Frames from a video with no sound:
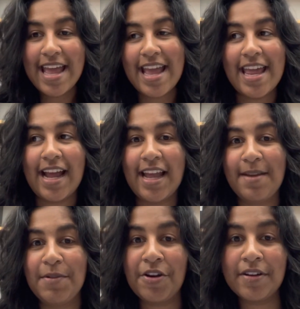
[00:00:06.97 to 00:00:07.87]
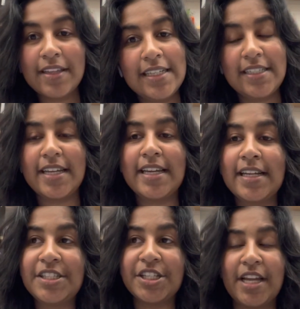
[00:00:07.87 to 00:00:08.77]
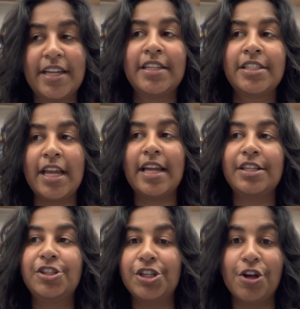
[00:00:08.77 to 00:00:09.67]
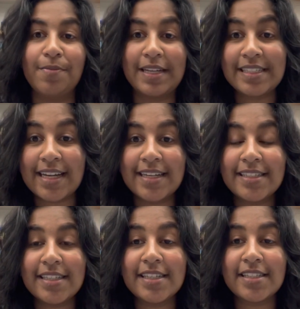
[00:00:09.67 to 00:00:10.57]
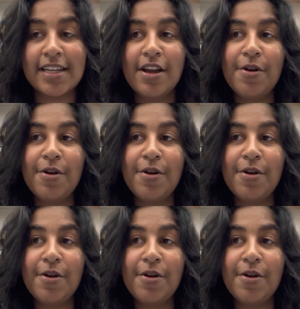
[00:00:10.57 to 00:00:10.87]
and I am currently studying genetics and genomic sciences